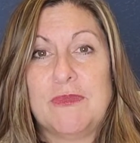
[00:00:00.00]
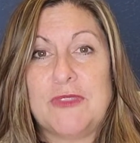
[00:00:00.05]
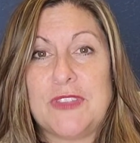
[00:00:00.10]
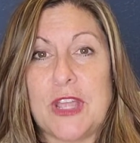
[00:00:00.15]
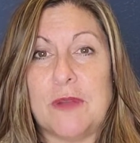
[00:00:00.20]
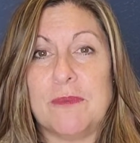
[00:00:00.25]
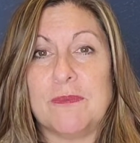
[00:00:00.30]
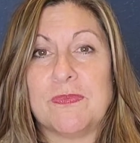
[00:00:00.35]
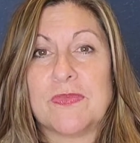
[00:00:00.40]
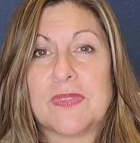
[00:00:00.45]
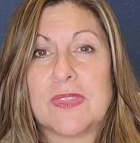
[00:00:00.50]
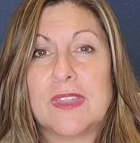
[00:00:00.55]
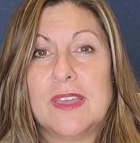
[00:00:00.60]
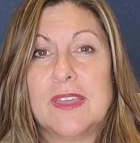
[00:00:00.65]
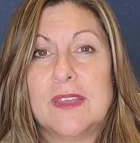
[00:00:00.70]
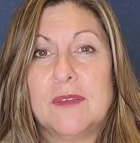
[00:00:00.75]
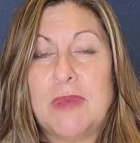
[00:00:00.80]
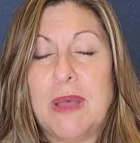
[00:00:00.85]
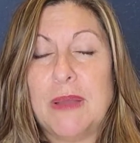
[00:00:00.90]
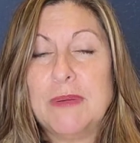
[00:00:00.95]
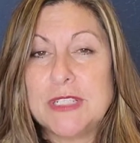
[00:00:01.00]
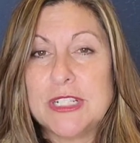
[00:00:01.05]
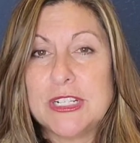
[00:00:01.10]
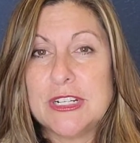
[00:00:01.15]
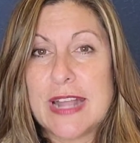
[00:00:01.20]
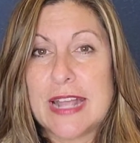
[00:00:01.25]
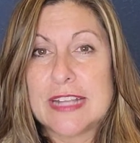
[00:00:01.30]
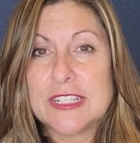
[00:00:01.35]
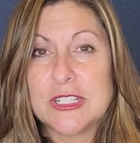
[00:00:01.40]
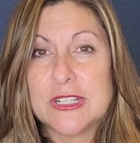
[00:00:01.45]
So Palm Beach
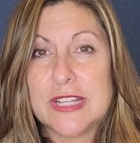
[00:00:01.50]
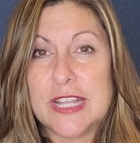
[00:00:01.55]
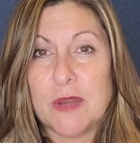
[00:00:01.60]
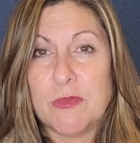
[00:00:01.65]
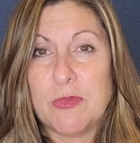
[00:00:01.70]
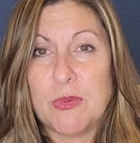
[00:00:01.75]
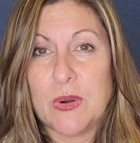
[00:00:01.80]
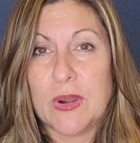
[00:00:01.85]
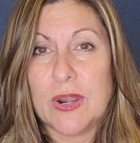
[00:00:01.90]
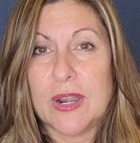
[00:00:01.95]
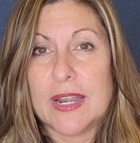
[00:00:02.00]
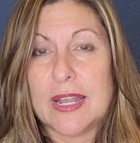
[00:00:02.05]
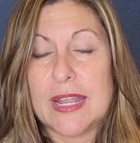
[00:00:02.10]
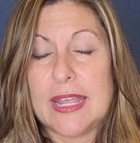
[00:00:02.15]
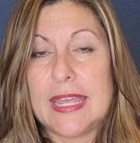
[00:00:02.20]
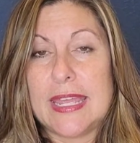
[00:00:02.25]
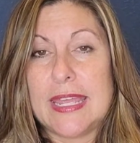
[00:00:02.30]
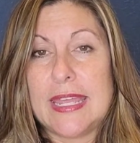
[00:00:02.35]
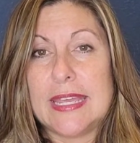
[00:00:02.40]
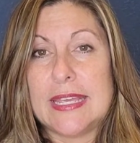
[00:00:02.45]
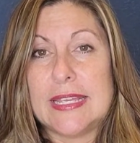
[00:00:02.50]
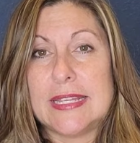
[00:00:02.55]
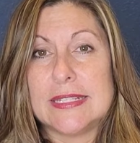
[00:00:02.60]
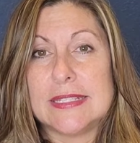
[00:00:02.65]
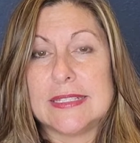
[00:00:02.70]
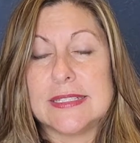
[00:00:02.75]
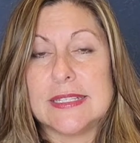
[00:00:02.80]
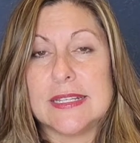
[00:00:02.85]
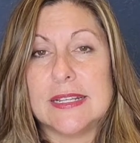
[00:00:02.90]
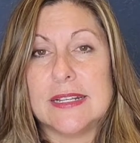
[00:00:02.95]
International Airport
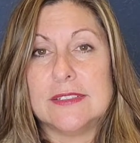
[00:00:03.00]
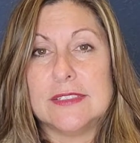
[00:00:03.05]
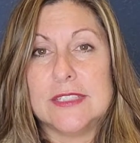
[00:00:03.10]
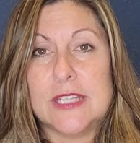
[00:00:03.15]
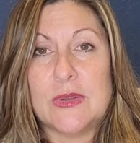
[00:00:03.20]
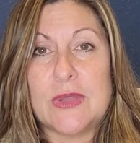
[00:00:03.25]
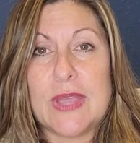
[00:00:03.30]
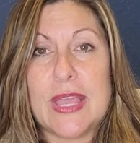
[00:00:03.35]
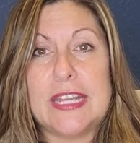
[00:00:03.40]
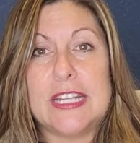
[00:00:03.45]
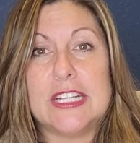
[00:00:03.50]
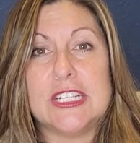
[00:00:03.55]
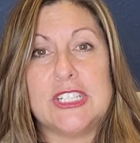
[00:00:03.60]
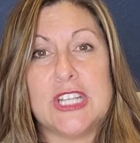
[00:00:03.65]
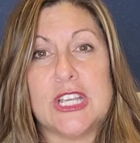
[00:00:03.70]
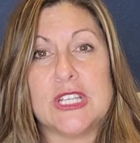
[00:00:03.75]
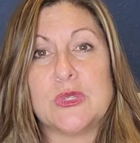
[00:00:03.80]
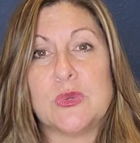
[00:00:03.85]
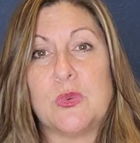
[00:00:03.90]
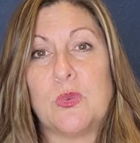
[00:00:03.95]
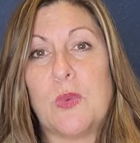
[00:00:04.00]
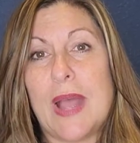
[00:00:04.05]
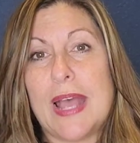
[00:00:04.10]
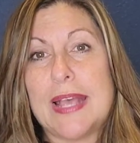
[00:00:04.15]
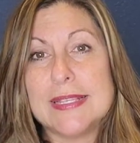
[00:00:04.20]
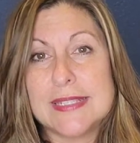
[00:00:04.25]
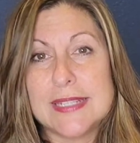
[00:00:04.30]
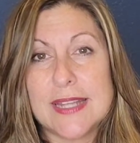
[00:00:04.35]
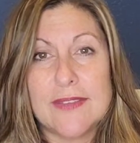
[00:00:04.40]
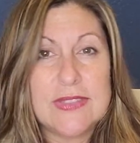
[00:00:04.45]
is located just
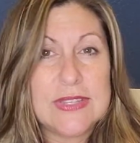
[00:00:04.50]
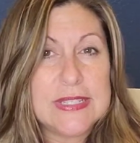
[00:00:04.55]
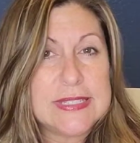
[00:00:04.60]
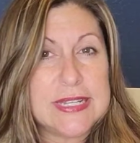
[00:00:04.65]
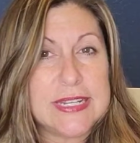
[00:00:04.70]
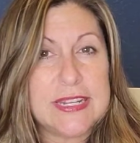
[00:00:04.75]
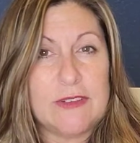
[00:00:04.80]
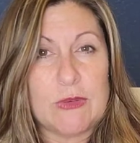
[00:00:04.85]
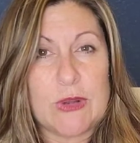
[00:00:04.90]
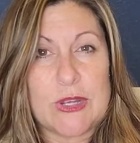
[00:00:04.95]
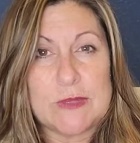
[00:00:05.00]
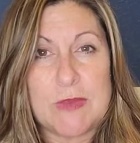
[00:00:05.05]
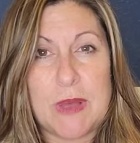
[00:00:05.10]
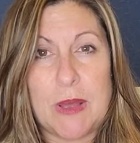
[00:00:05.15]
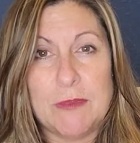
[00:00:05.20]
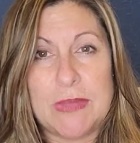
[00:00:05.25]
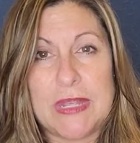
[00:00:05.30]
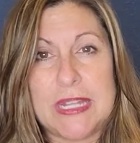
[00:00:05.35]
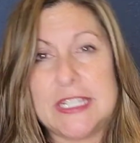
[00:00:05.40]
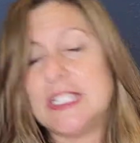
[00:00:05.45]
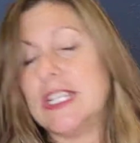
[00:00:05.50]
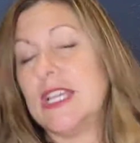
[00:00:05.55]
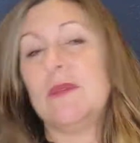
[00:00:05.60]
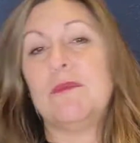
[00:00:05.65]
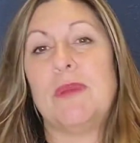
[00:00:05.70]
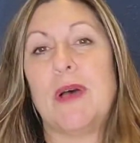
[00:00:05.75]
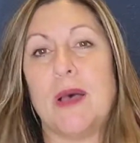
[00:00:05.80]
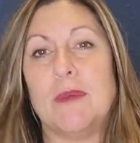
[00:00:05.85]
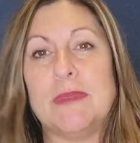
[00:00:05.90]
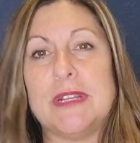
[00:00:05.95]
west of the city of West Palm Beach
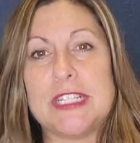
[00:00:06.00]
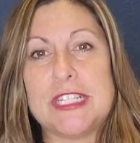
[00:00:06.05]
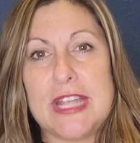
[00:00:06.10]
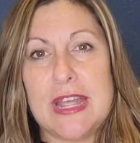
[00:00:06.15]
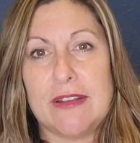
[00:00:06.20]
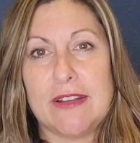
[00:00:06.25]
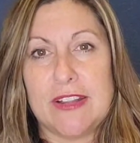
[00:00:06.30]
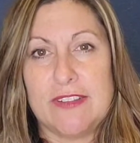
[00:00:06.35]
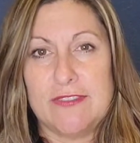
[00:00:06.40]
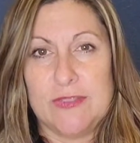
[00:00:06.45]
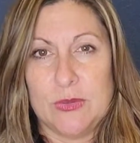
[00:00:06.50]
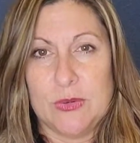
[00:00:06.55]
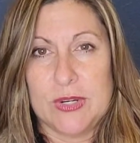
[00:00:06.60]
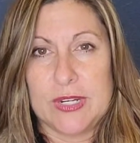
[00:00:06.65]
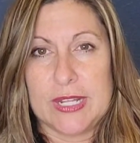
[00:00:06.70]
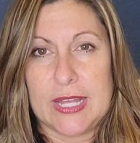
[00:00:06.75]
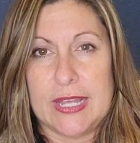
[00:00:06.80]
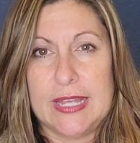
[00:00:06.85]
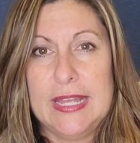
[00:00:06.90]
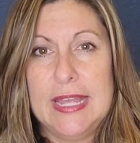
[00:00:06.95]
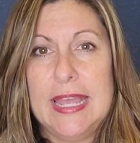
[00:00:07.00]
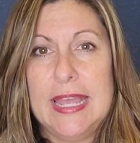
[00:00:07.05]
in Palm Beach County, Florida.